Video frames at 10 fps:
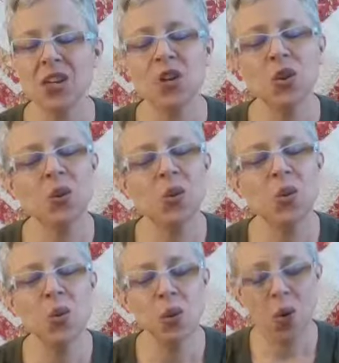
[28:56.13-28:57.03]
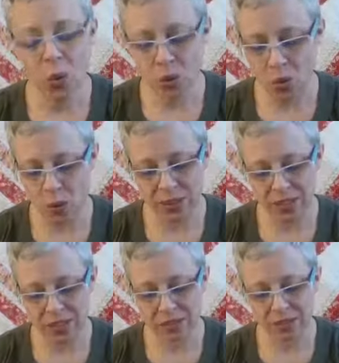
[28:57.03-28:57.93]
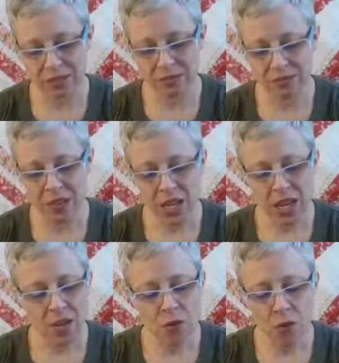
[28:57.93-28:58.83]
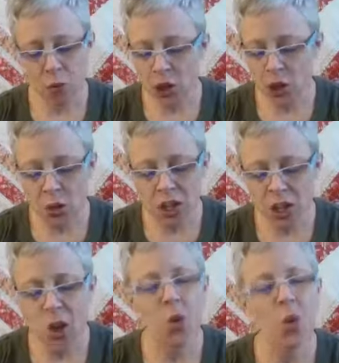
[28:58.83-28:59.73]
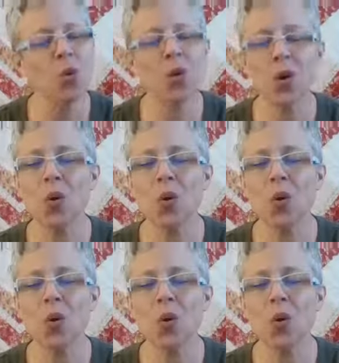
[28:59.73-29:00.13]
You, O Lord, for you alone,